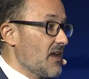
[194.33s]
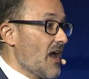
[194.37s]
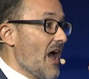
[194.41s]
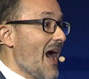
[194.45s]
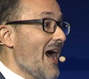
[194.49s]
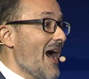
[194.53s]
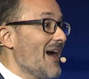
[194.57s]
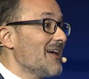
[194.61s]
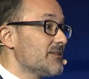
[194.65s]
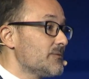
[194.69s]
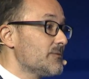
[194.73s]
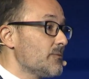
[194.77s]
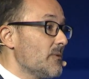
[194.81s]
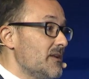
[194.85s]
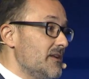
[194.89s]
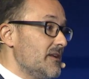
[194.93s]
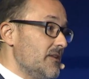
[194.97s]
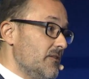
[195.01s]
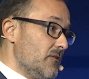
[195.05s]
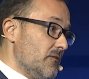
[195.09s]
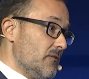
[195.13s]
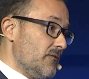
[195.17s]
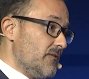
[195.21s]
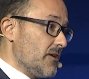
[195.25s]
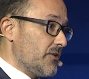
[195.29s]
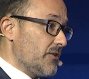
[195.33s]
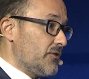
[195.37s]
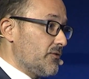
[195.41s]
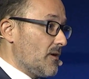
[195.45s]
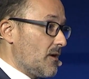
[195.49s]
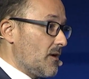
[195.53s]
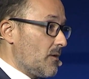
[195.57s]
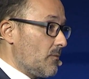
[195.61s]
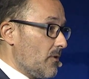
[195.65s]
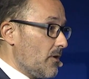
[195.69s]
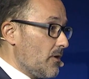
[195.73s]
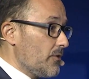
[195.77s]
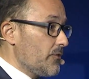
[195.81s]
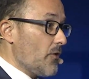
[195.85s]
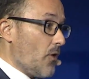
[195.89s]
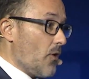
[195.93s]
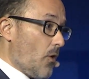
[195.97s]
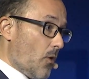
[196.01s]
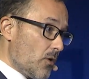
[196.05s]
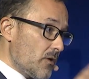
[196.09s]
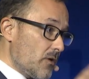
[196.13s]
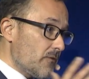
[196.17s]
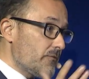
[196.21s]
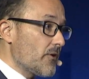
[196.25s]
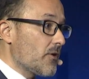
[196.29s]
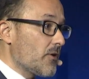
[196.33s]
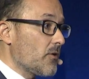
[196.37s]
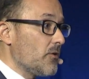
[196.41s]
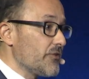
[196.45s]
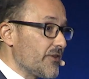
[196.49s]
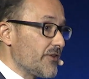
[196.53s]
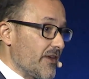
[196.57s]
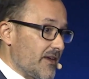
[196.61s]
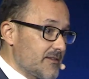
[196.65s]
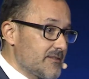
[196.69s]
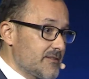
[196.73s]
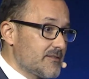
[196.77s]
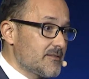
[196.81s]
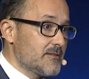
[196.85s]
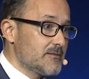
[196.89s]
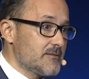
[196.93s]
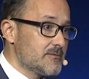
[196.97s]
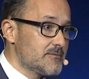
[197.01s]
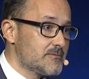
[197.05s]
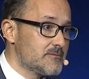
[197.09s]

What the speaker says: as well in the virtual world the whole of the context.